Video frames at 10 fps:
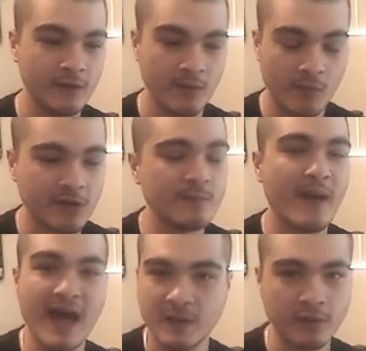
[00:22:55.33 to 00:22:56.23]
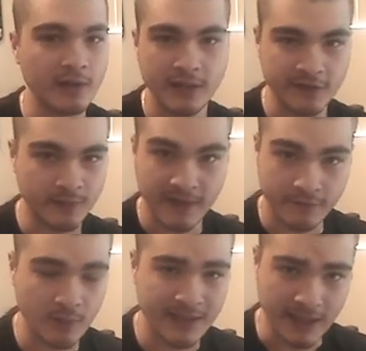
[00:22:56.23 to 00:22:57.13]
the more compatible it is with
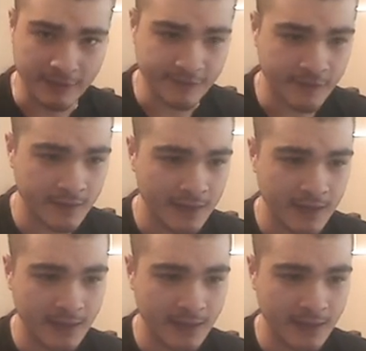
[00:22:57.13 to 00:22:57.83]
everybody else.